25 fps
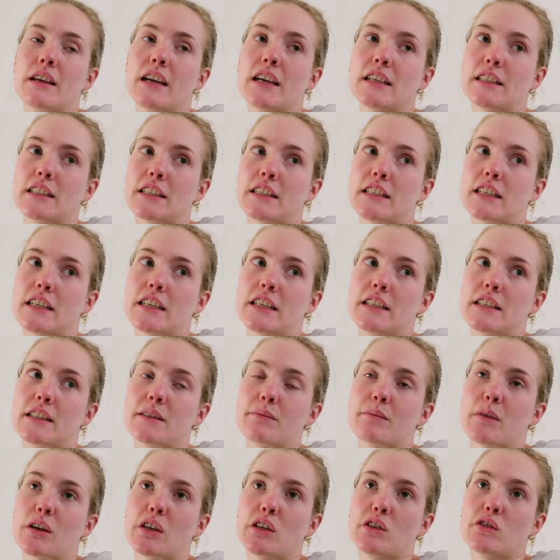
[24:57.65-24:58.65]
edited
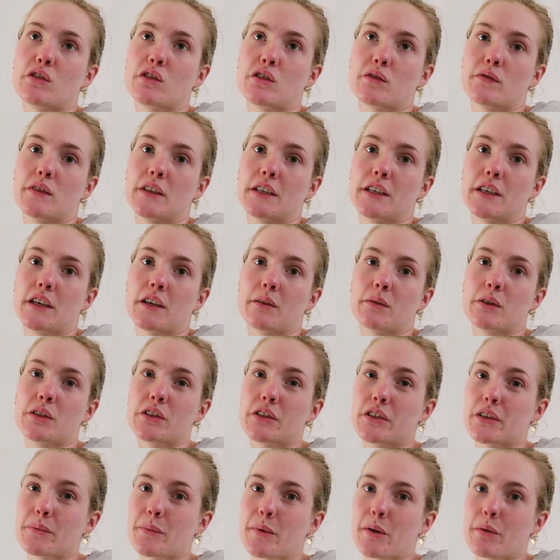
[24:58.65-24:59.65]
my YouTube video,
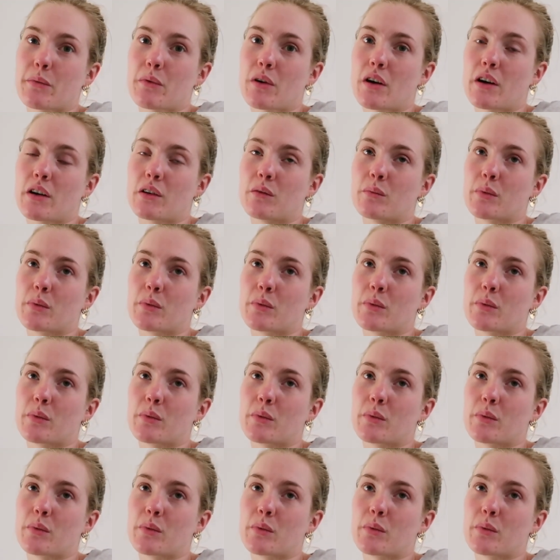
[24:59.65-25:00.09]
which took me a while